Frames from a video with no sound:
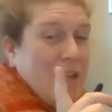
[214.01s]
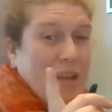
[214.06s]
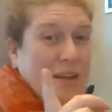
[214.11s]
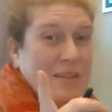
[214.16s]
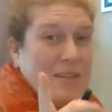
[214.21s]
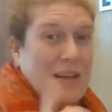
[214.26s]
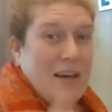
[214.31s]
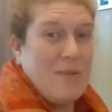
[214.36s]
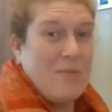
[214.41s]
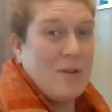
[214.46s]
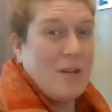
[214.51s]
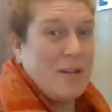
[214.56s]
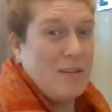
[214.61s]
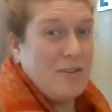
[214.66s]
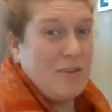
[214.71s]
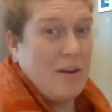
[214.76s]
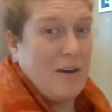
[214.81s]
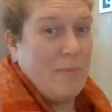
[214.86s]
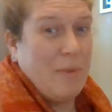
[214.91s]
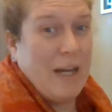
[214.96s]
As I want to
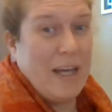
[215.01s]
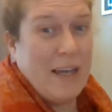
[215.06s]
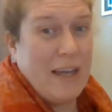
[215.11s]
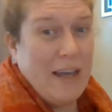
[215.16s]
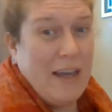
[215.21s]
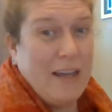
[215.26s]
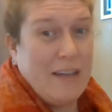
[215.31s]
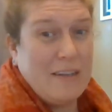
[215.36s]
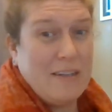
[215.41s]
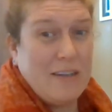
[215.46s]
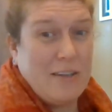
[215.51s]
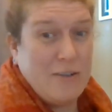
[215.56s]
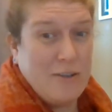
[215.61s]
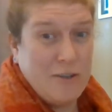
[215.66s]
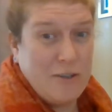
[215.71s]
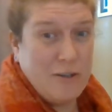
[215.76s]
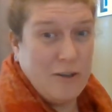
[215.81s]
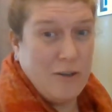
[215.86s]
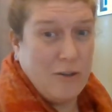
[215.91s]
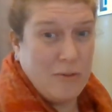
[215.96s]
draw my ant and
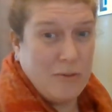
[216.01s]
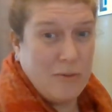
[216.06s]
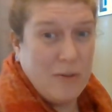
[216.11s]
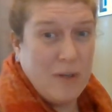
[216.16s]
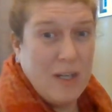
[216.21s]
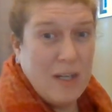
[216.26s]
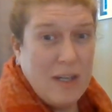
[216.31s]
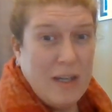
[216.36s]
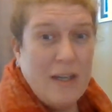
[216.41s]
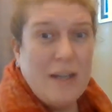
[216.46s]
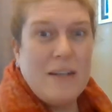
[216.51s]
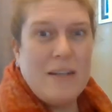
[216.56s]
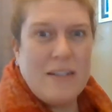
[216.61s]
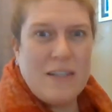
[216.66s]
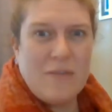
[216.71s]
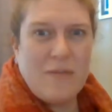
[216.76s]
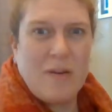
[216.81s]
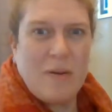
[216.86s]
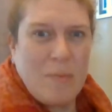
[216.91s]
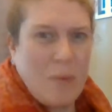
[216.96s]
show
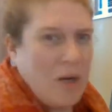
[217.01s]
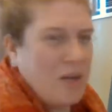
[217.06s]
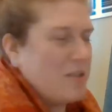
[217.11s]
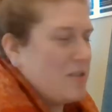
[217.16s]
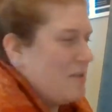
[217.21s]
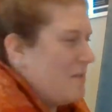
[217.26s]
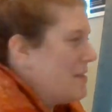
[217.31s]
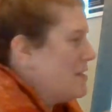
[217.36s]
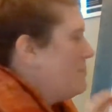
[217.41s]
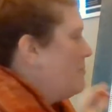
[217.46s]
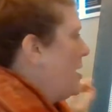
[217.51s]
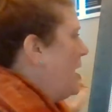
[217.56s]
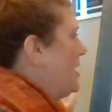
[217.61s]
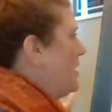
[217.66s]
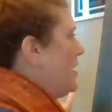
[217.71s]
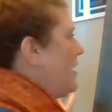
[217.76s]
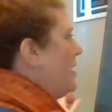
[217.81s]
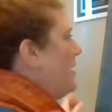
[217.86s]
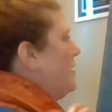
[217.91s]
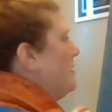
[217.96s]
different parts of its body.